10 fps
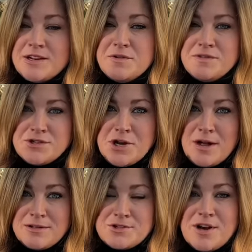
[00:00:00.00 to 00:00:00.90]
you of the
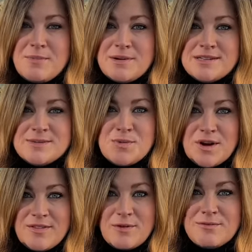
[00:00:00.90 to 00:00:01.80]
chocolate drop, but it's more
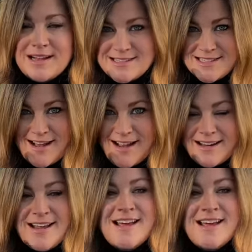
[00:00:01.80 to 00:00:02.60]
on the red side.